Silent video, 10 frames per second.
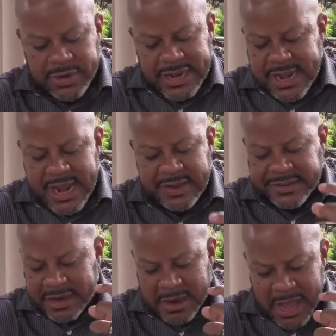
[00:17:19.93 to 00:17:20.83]

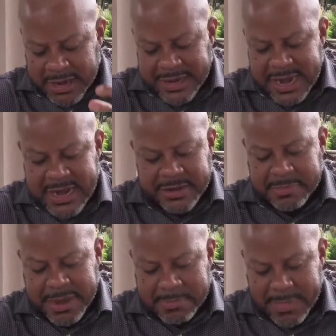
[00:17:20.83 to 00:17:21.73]
needs needing
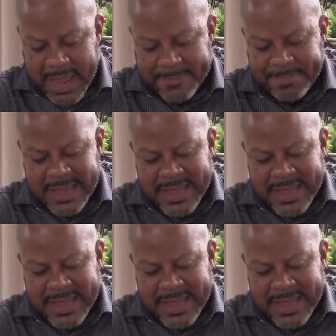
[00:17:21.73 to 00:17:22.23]
to be met,